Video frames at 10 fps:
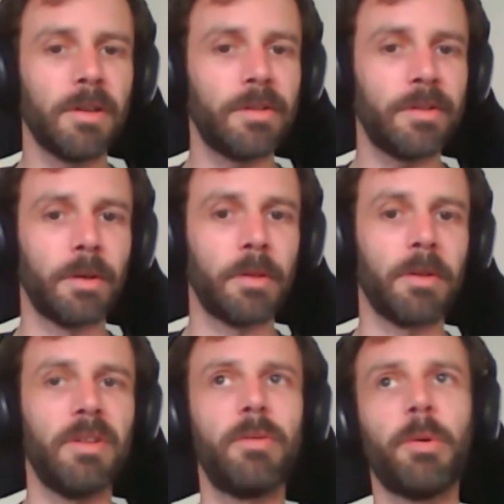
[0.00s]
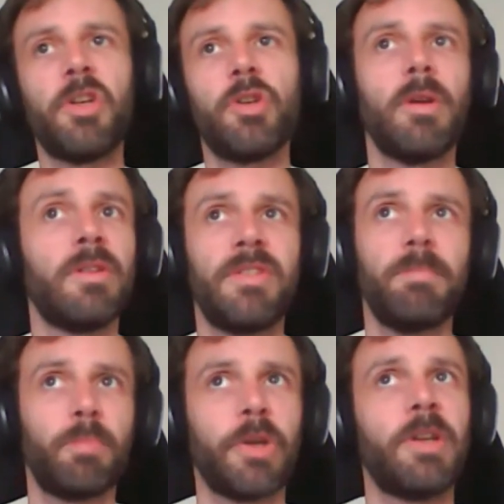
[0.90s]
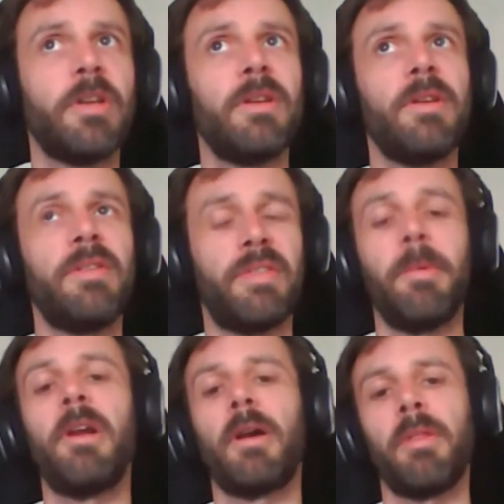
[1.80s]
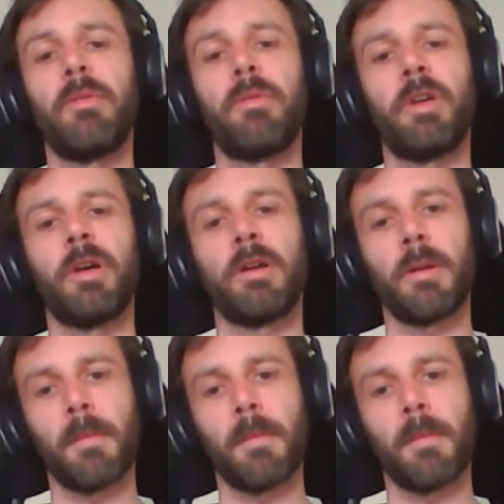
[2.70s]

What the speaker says: So the situation is pretty similar in that regard.